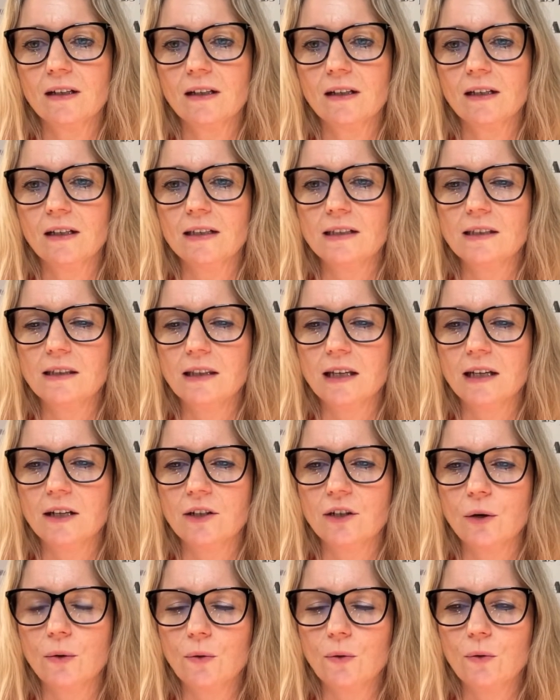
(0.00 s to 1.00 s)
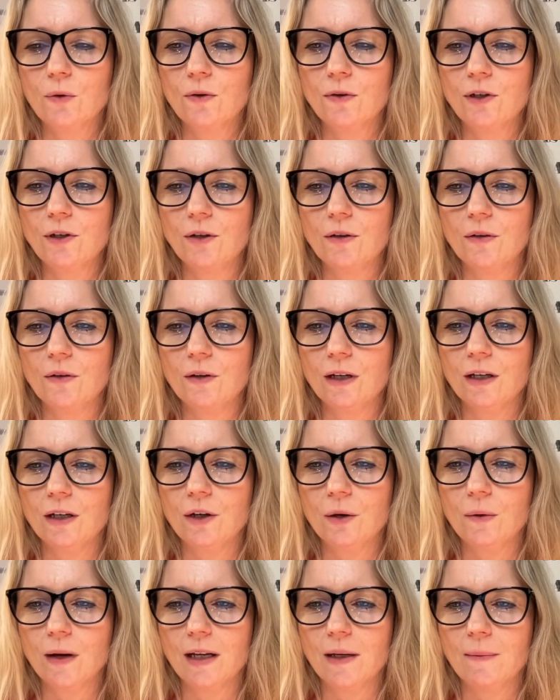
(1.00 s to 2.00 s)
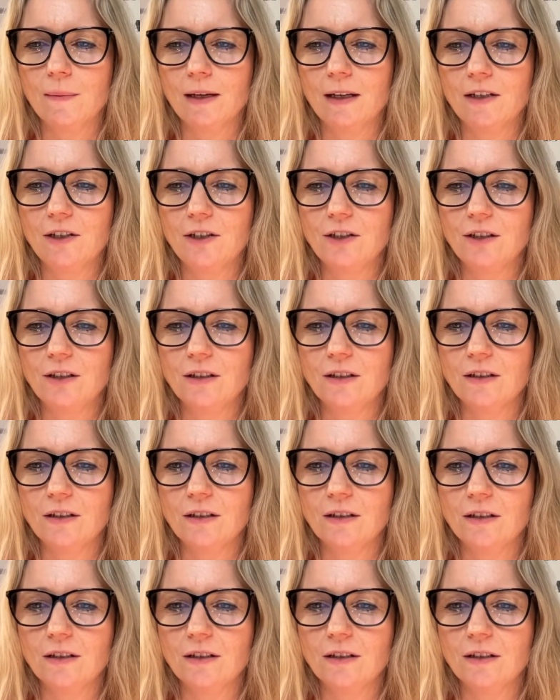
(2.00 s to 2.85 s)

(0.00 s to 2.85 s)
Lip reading: is there no audio and no animation?